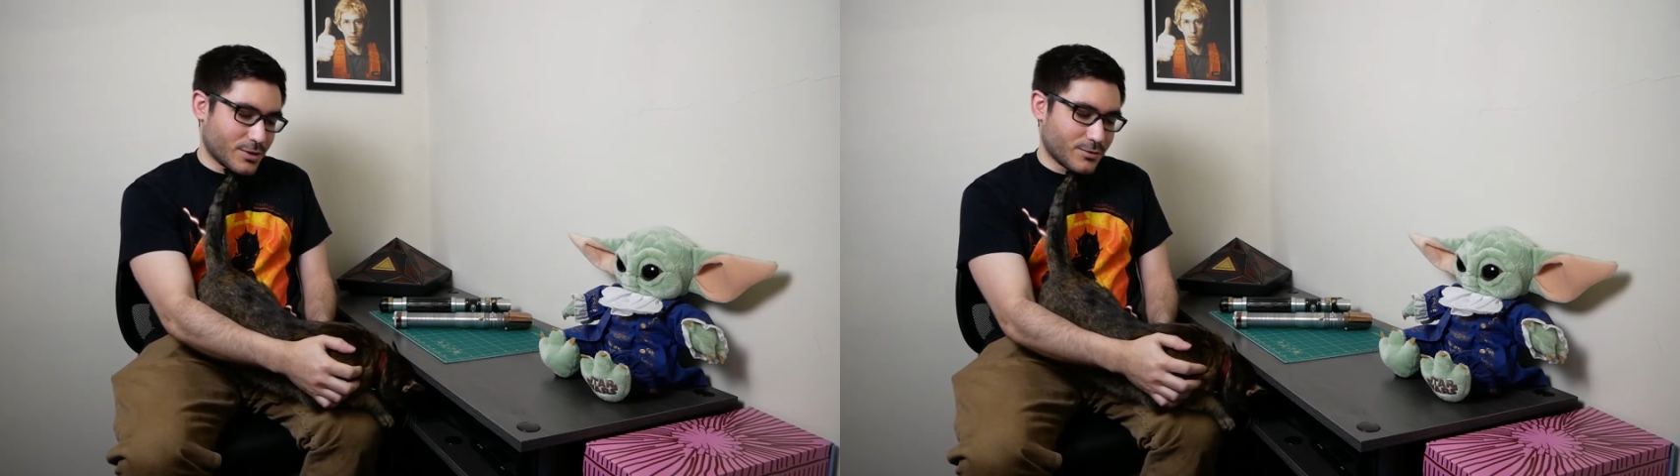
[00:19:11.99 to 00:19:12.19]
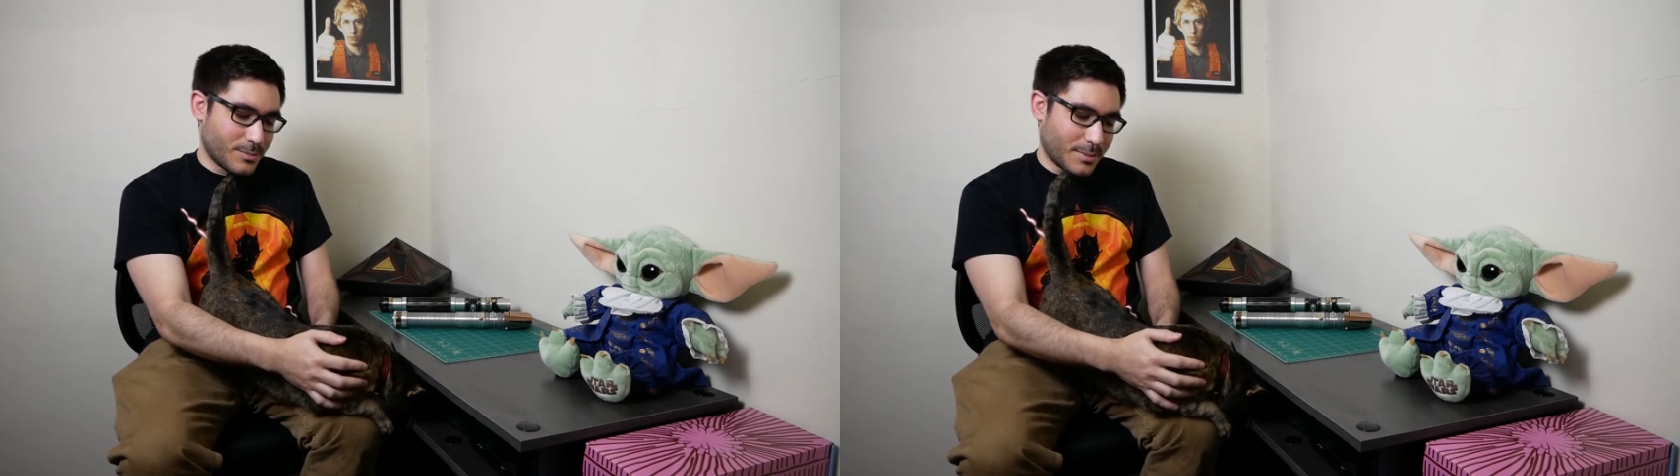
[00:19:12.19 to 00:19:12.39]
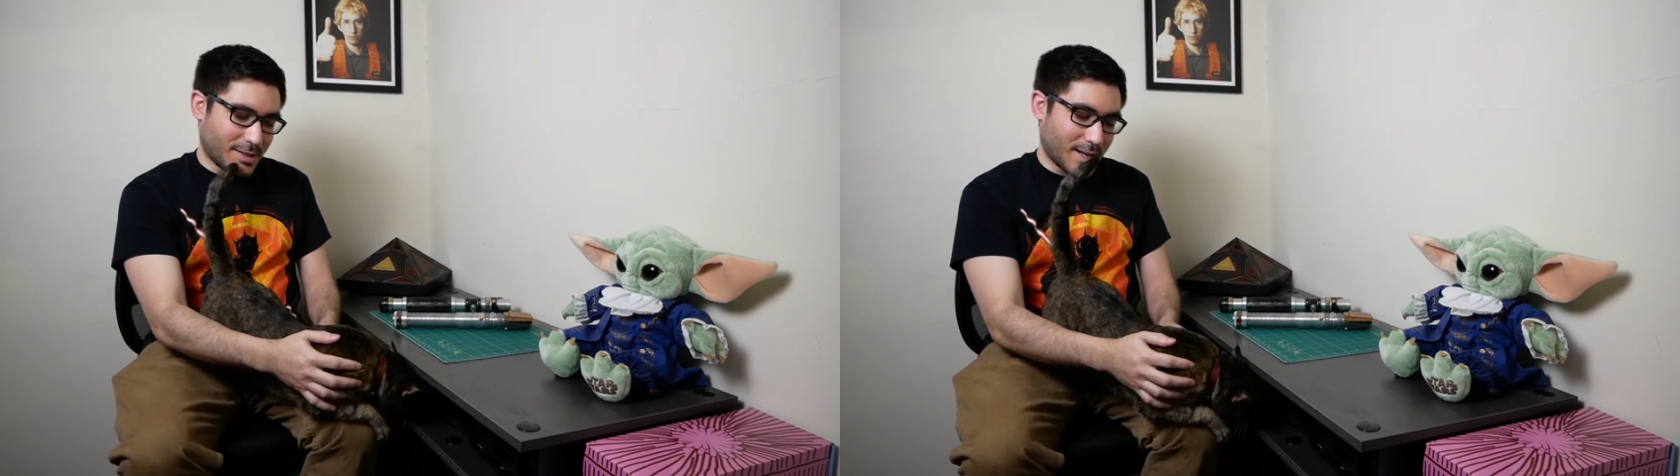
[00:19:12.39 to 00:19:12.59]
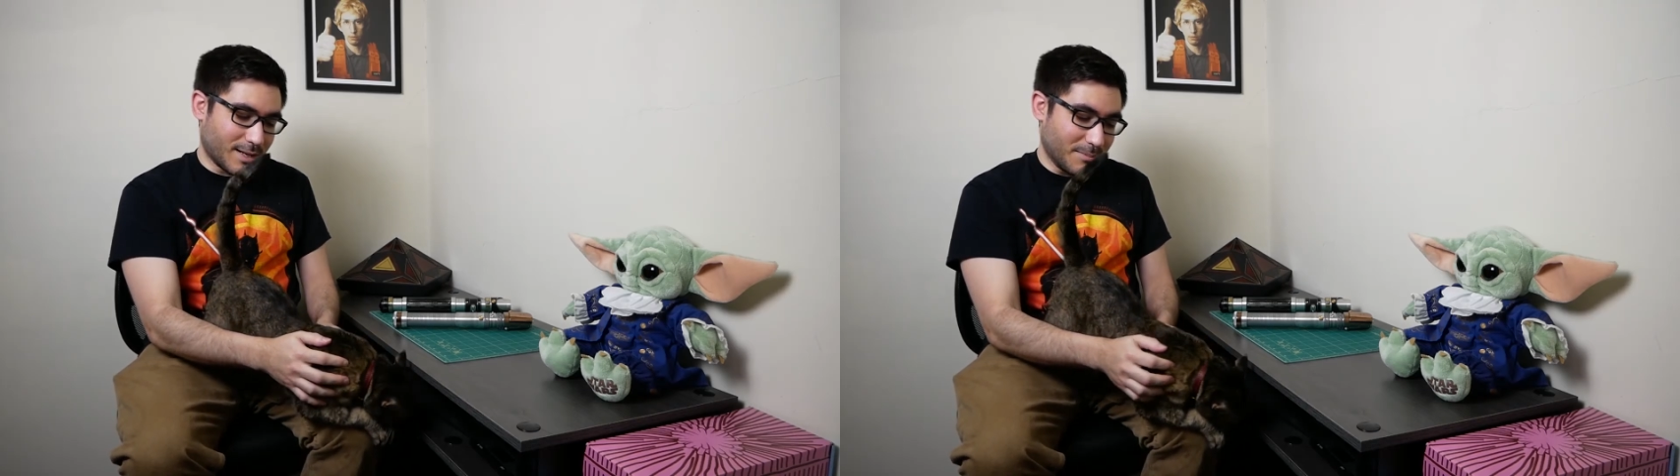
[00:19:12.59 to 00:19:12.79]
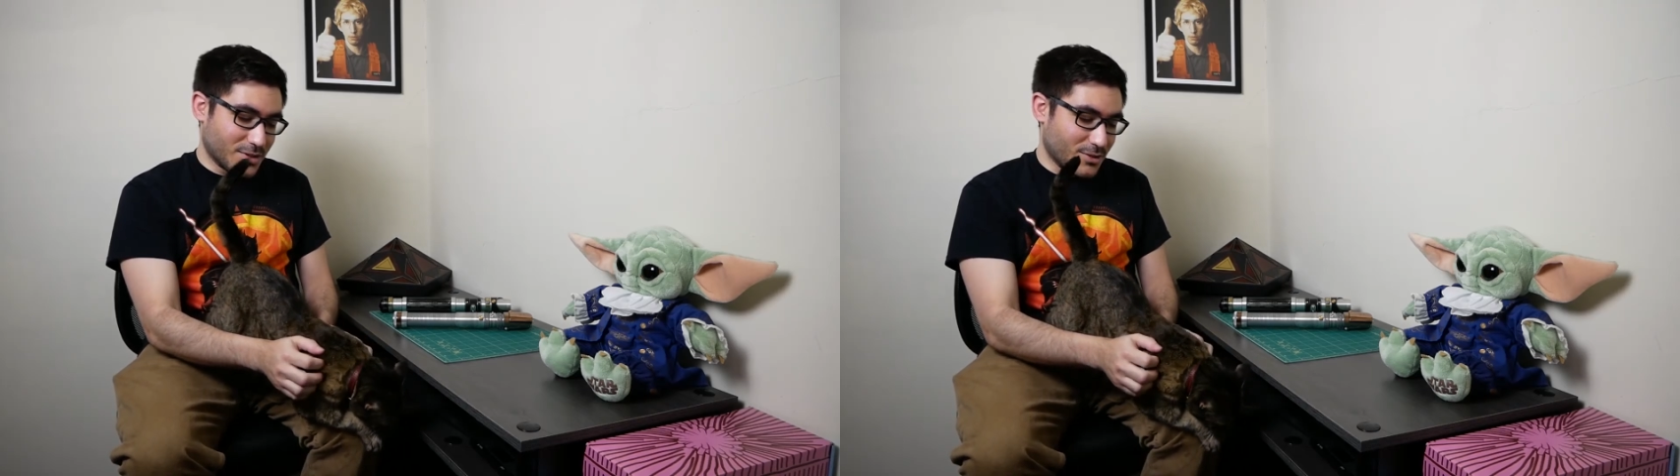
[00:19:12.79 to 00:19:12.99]
from him again,
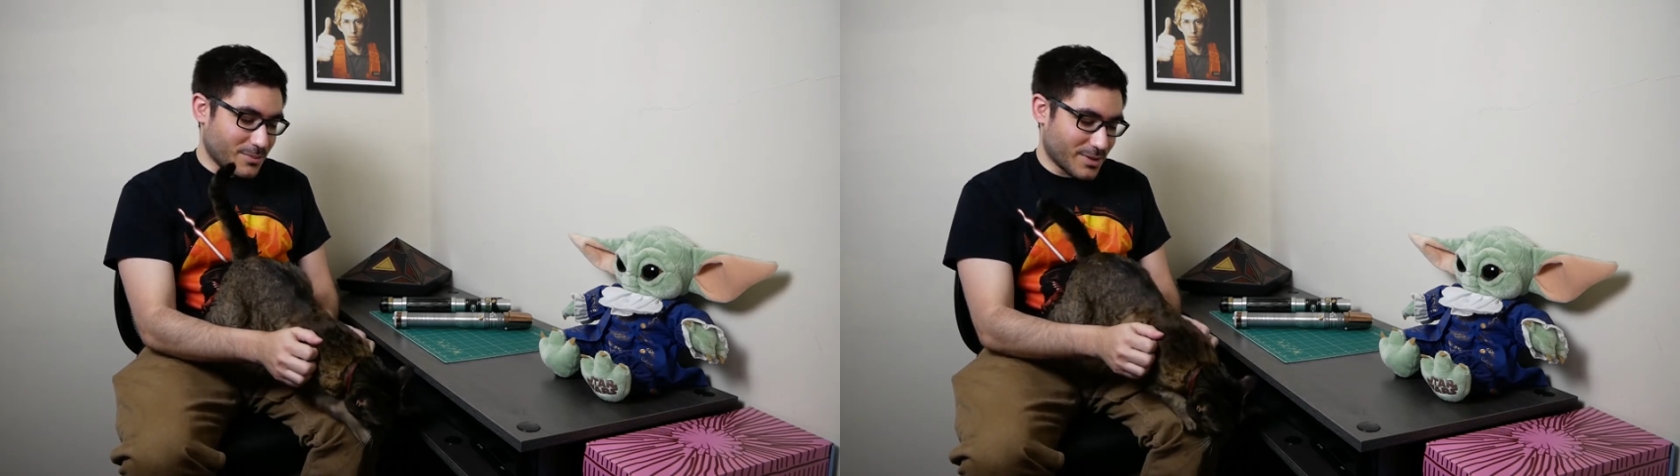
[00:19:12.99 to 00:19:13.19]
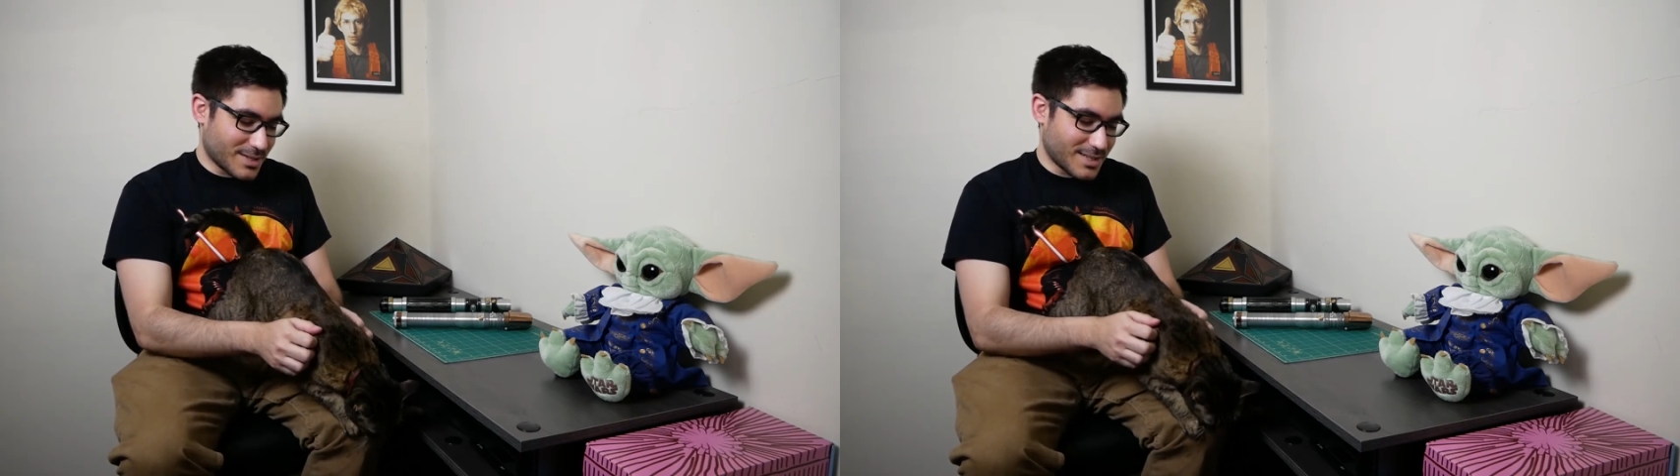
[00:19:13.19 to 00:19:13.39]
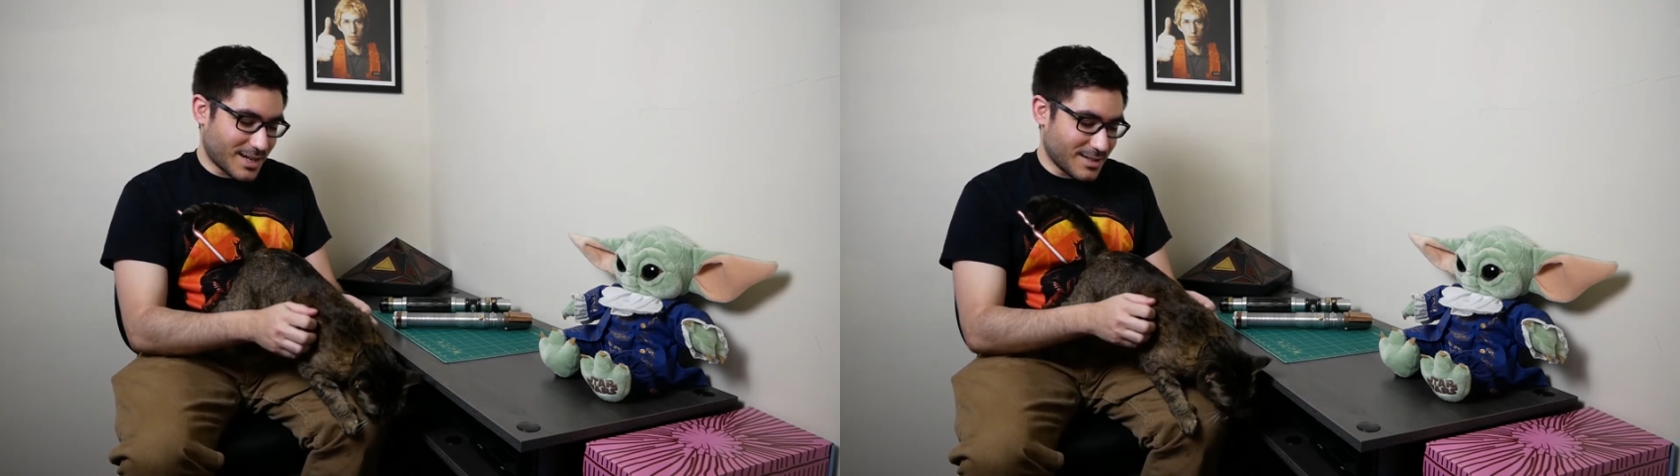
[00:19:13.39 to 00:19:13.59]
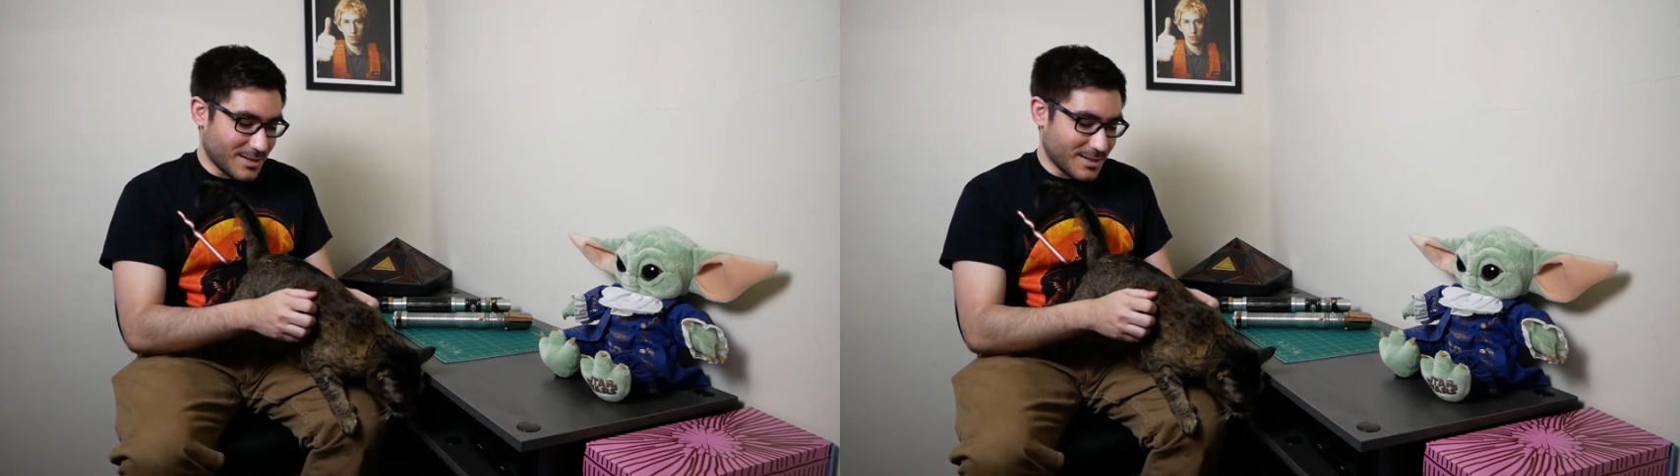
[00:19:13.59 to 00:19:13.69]
I'm super excited.